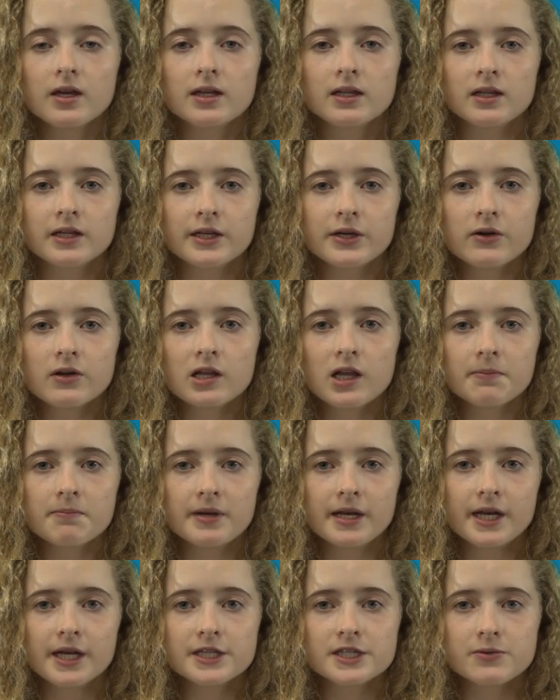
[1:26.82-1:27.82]
Leo Club
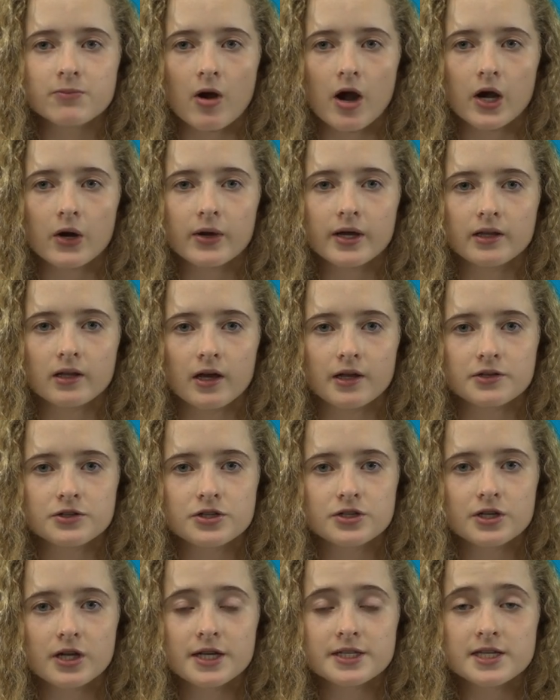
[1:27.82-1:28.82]
meeting tomorrow at
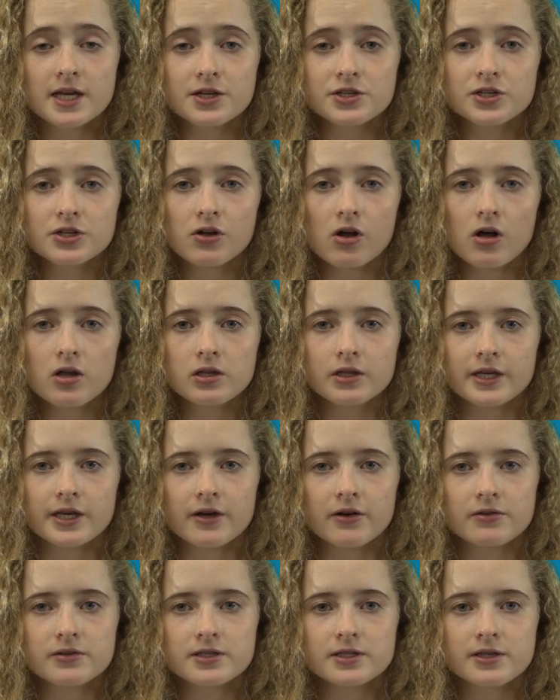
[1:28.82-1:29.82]
lunch. Attention all
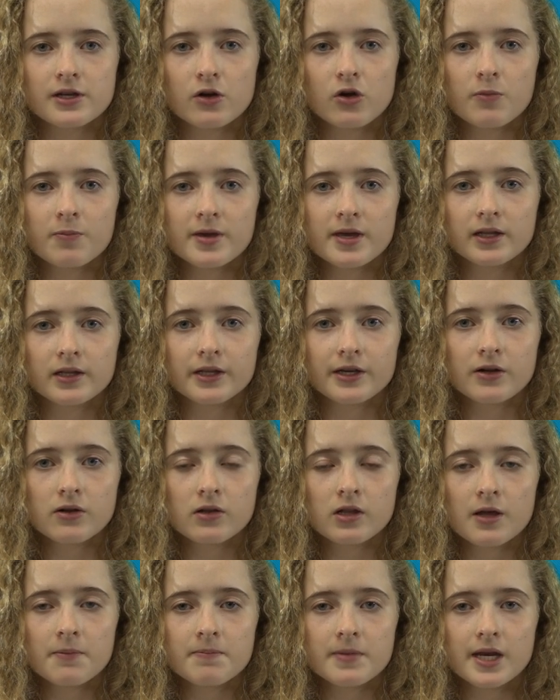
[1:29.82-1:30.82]
Leos, there will be a Leo
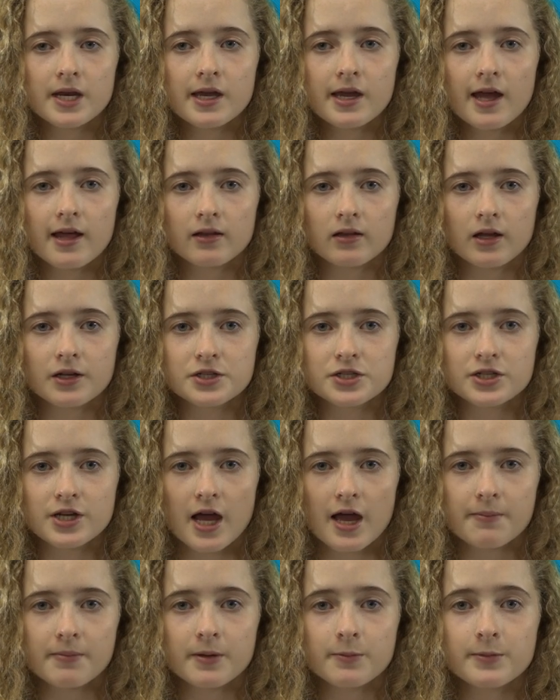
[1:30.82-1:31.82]
Club meeting at
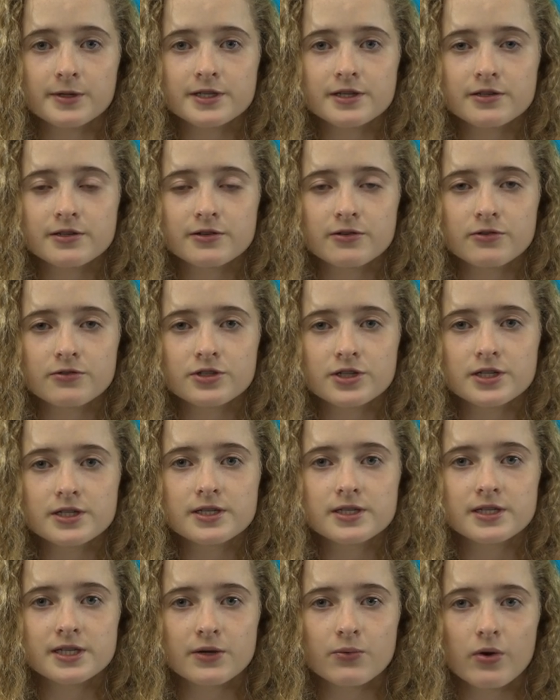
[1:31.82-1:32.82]
lunchtime in Missus Gooch's
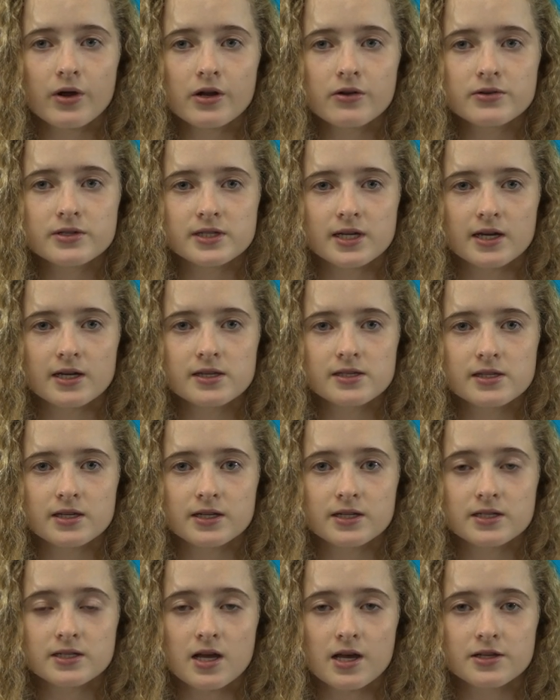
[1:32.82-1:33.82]
C one oh six to
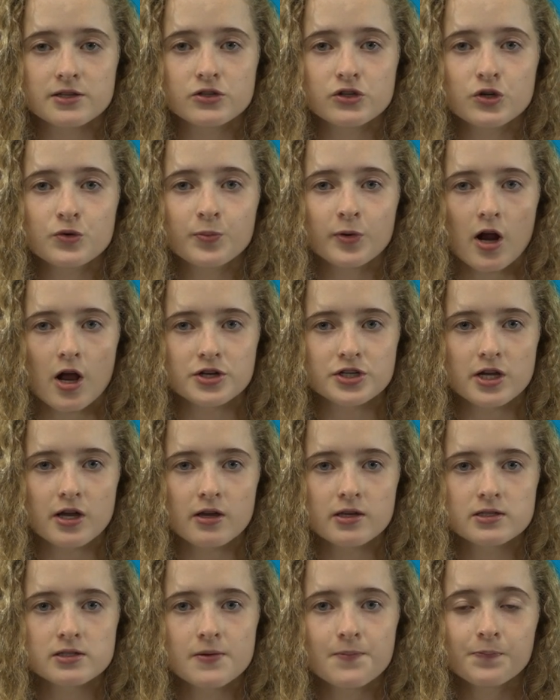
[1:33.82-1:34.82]
discuss new
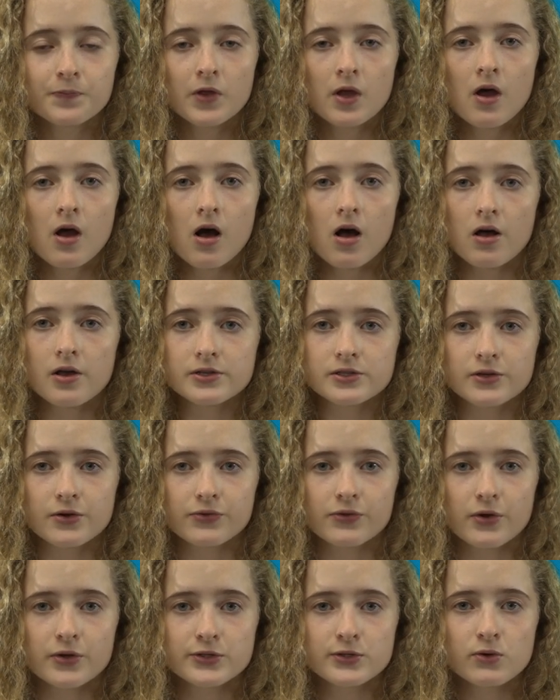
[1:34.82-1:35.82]
projects. Also,
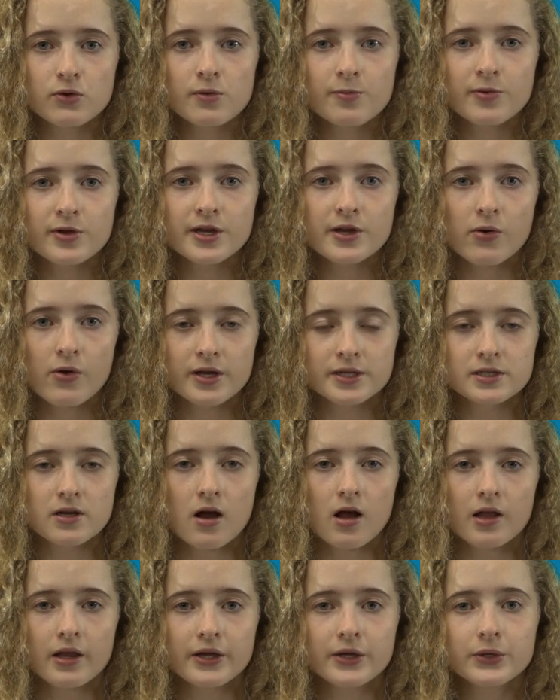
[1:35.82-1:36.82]
those who will be going to
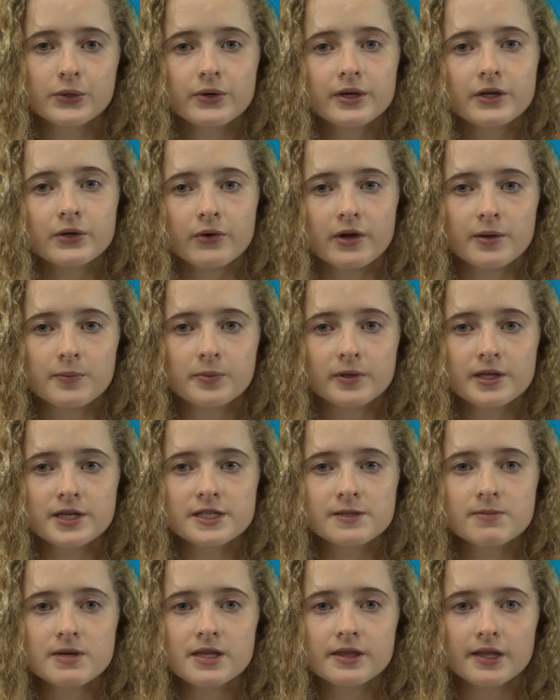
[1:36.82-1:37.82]
Haleanui Nui,
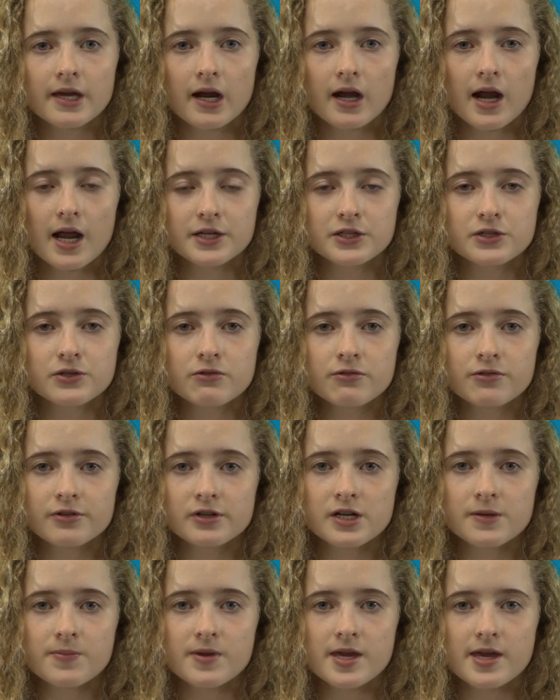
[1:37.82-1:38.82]
please meet there at two
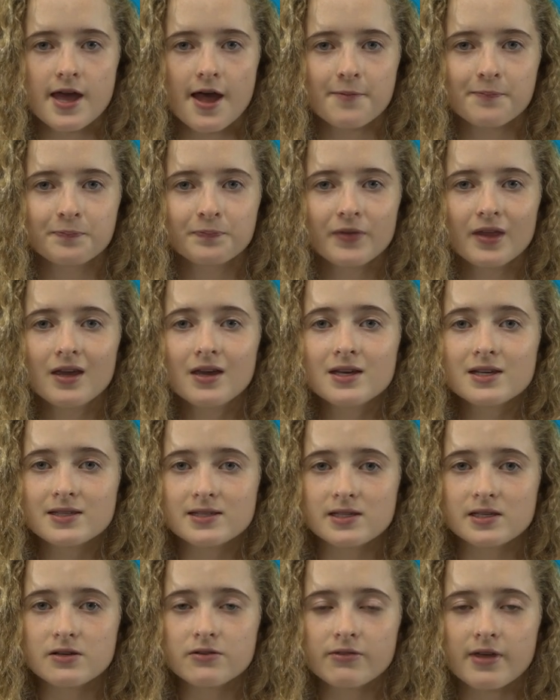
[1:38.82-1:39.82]
thirty p m
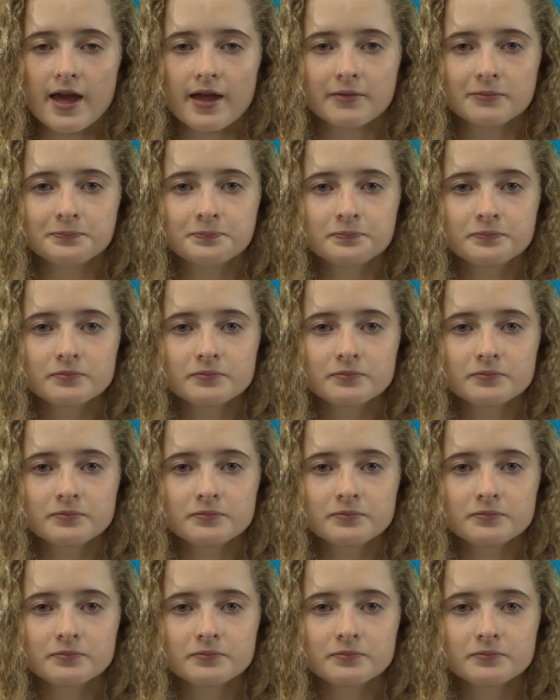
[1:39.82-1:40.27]
See you then!